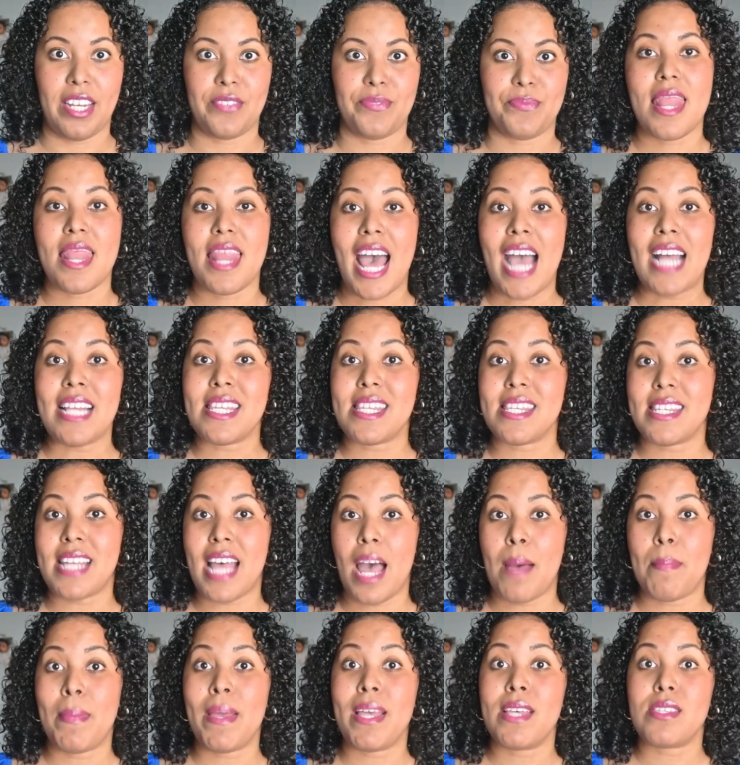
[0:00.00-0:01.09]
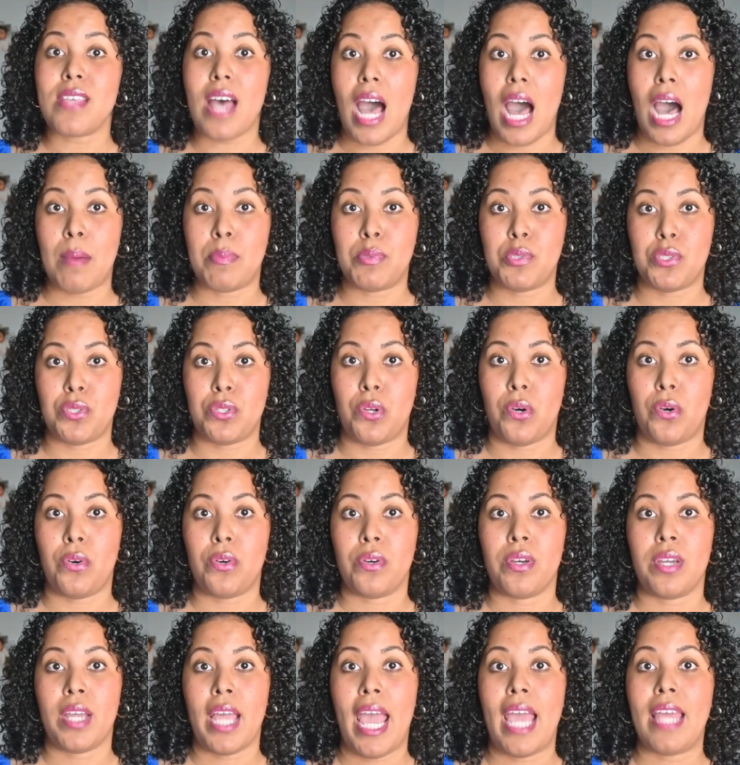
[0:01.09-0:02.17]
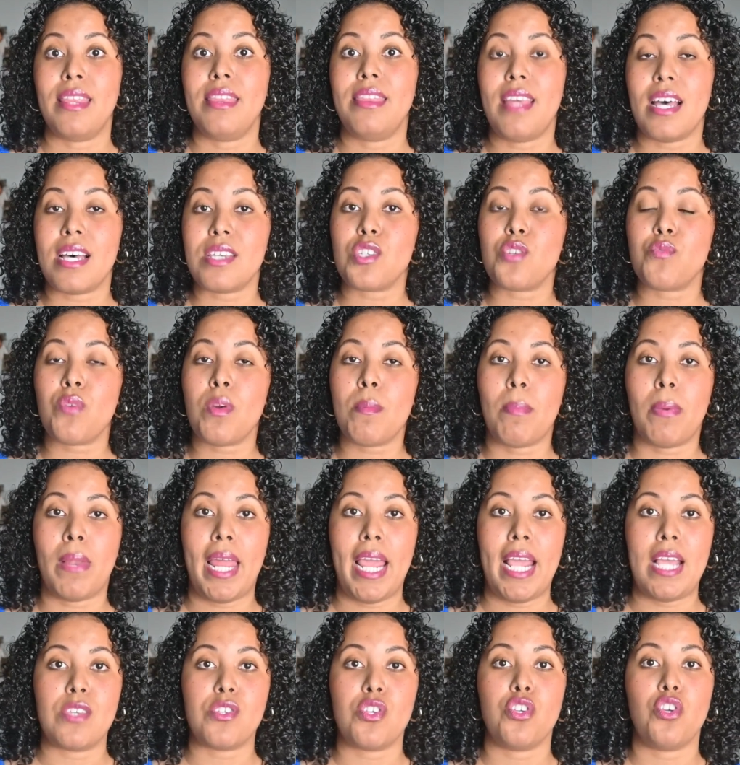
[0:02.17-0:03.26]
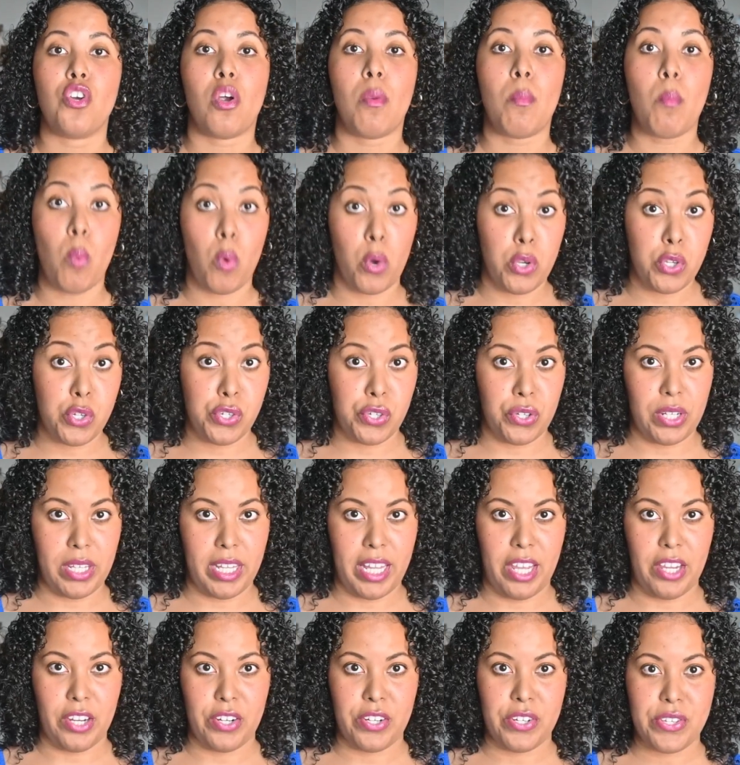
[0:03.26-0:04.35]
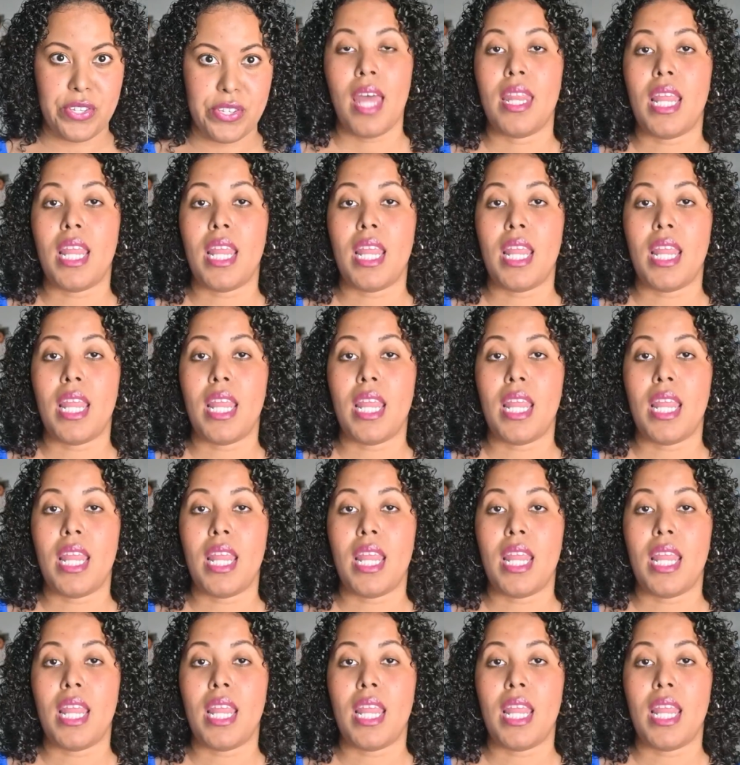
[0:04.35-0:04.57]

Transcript: That step is optional and doesn't replace your moisture layers.